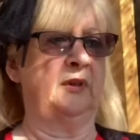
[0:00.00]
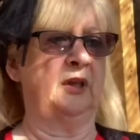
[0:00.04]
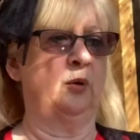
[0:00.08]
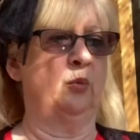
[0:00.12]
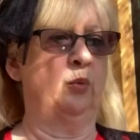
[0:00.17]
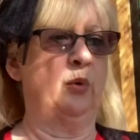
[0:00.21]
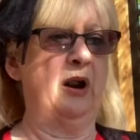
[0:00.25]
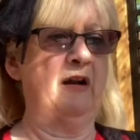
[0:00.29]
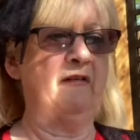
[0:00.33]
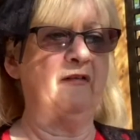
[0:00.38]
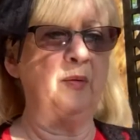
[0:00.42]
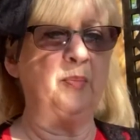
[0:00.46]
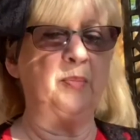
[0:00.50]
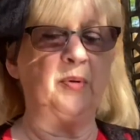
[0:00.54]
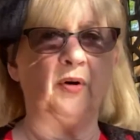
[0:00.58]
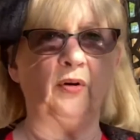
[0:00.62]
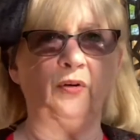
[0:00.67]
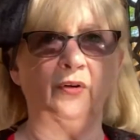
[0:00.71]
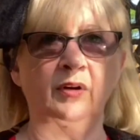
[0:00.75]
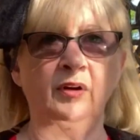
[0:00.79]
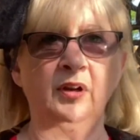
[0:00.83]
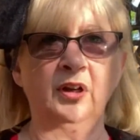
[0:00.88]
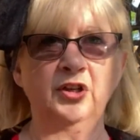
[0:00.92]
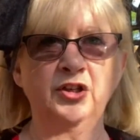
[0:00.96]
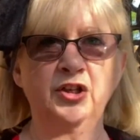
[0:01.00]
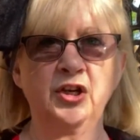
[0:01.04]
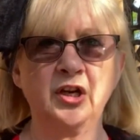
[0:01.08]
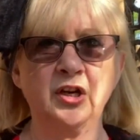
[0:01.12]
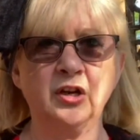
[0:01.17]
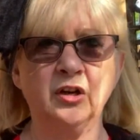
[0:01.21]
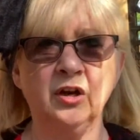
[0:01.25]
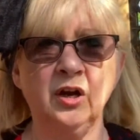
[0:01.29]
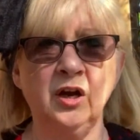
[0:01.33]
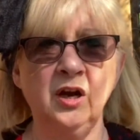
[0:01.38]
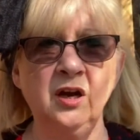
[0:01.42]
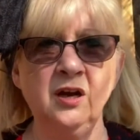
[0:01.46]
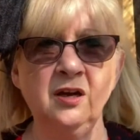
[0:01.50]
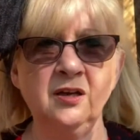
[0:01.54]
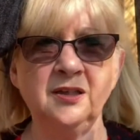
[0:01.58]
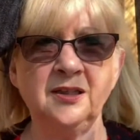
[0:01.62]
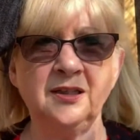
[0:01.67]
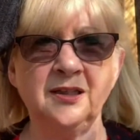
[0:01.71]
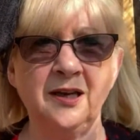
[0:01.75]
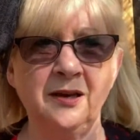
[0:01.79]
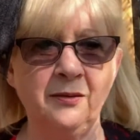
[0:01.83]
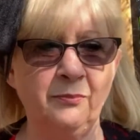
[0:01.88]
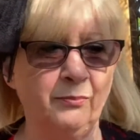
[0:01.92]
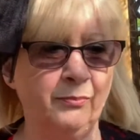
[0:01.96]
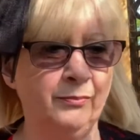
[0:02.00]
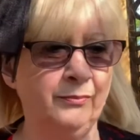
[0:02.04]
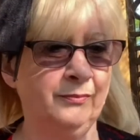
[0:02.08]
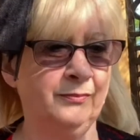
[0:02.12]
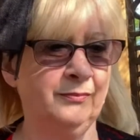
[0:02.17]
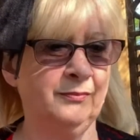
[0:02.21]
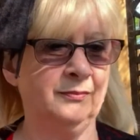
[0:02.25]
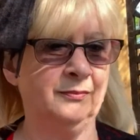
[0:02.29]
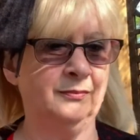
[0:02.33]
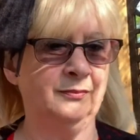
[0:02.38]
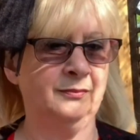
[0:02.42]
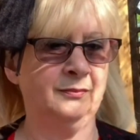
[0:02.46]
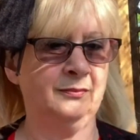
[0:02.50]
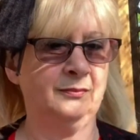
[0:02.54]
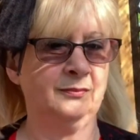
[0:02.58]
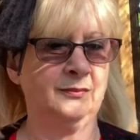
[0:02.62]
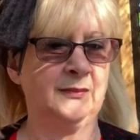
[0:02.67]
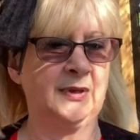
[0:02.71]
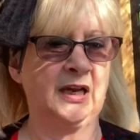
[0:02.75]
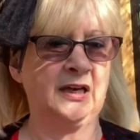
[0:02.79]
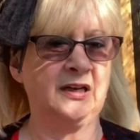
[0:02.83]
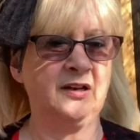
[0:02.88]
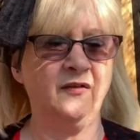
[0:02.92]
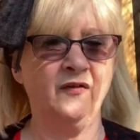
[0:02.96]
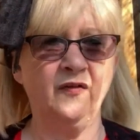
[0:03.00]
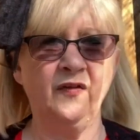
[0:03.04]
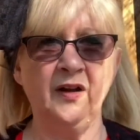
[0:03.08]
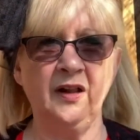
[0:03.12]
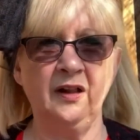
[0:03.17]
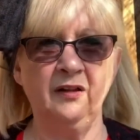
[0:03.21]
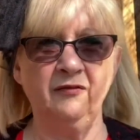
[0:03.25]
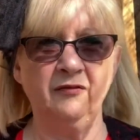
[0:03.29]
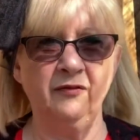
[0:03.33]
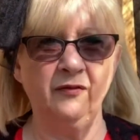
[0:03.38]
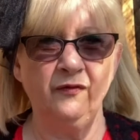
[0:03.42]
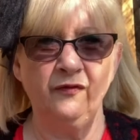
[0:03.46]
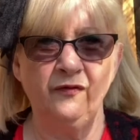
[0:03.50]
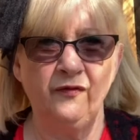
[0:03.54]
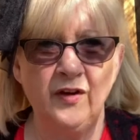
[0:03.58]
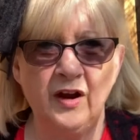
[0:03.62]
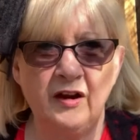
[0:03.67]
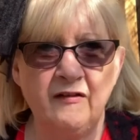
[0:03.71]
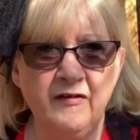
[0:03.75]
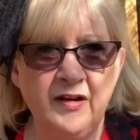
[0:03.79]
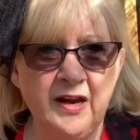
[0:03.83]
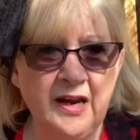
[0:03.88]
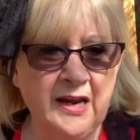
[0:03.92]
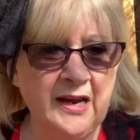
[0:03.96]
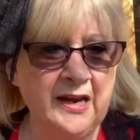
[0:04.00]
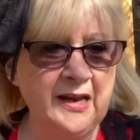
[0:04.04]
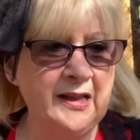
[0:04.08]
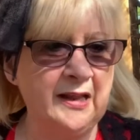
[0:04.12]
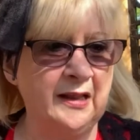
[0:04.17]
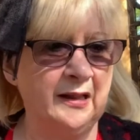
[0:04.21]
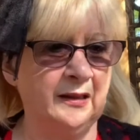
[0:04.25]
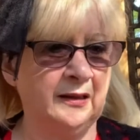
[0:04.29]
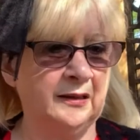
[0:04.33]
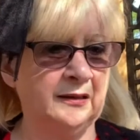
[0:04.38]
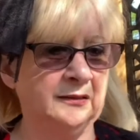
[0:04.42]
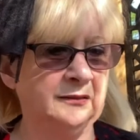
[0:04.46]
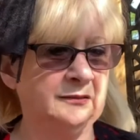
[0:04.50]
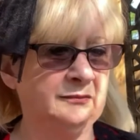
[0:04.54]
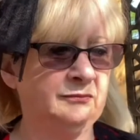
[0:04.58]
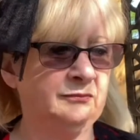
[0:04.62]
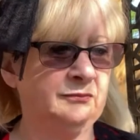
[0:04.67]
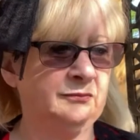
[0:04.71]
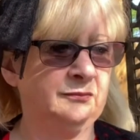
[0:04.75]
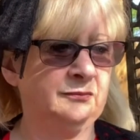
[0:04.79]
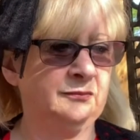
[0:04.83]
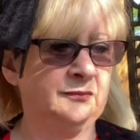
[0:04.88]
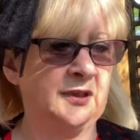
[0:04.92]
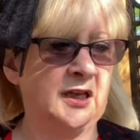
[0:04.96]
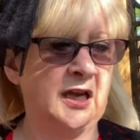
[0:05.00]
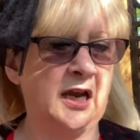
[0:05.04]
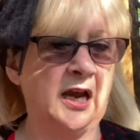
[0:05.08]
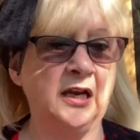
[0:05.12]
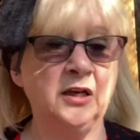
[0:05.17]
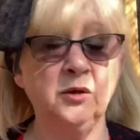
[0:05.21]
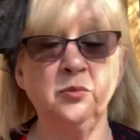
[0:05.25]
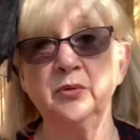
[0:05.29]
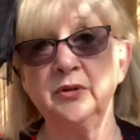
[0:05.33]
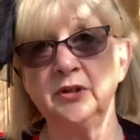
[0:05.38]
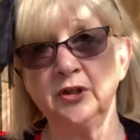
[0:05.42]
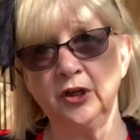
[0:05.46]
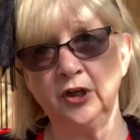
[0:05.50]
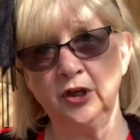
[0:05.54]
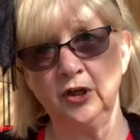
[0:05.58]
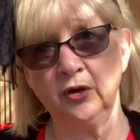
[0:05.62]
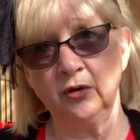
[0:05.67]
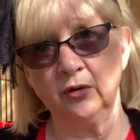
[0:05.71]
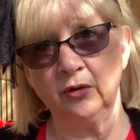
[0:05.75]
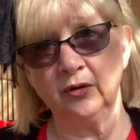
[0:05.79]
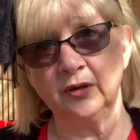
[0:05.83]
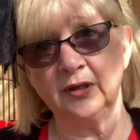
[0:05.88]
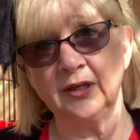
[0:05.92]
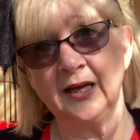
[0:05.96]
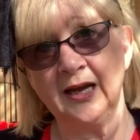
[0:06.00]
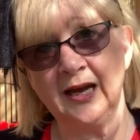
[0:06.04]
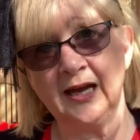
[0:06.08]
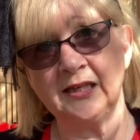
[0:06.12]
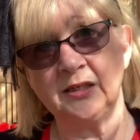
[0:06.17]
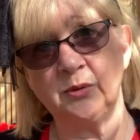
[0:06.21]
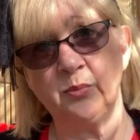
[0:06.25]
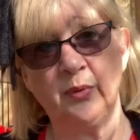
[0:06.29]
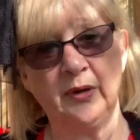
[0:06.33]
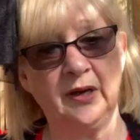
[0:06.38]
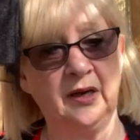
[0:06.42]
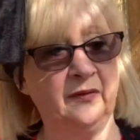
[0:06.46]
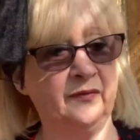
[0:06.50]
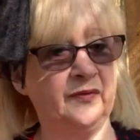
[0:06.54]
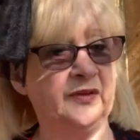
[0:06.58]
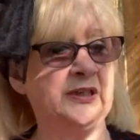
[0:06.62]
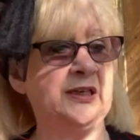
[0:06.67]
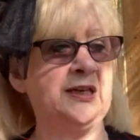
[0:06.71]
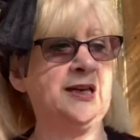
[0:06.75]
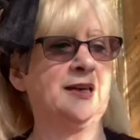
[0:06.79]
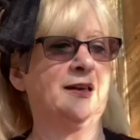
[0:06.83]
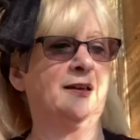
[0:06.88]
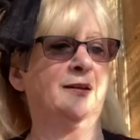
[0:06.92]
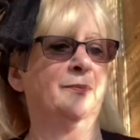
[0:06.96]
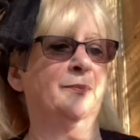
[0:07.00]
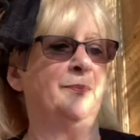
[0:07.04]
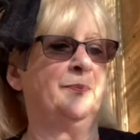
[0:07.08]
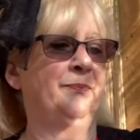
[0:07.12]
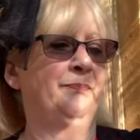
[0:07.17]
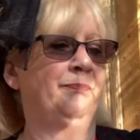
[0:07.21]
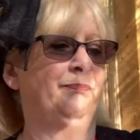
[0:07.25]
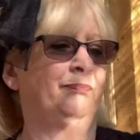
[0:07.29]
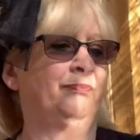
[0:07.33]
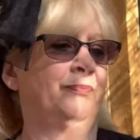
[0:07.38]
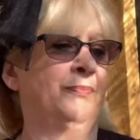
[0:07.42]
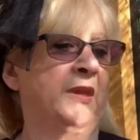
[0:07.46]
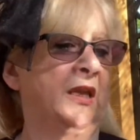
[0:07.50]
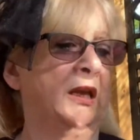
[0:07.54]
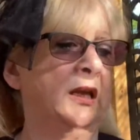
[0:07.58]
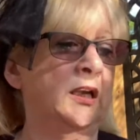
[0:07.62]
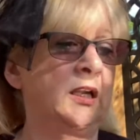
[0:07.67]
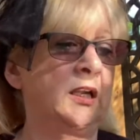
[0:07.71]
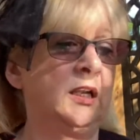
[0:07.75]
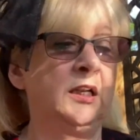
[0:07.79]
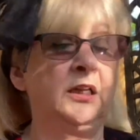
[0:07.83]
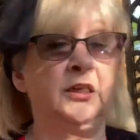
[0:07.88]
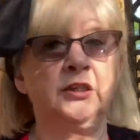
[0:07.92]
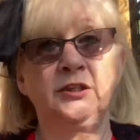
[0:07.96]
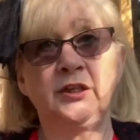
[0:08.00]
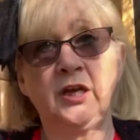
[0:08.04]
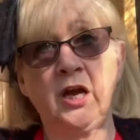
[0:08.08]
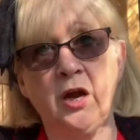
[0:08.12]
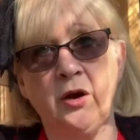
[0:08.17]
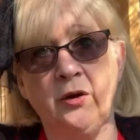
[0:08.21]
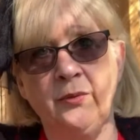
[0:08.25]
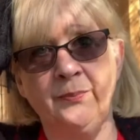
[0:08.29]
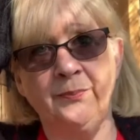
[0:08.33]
Whereupon she cursed him, and he fell very ill and was cured, as we have seen. So,